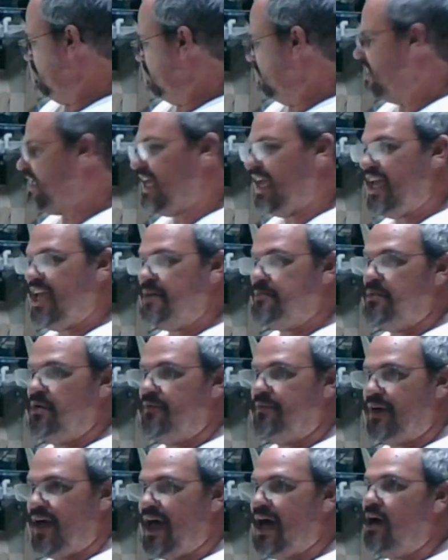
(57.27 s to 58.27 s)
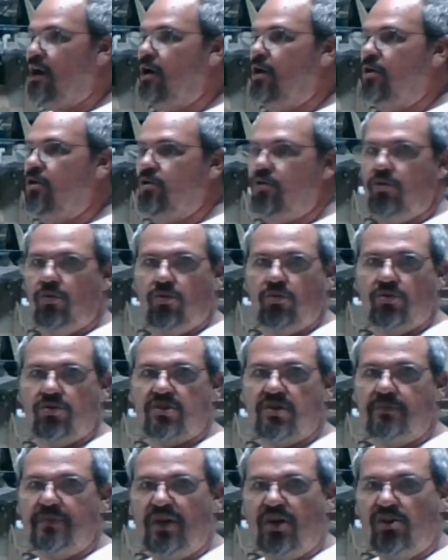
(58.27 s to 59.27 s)
game of how
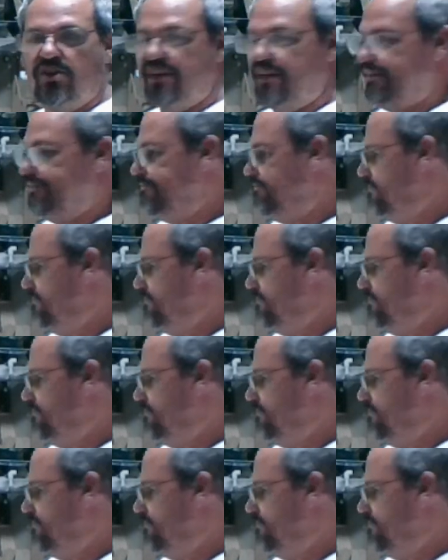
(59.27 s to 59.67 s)
to build it.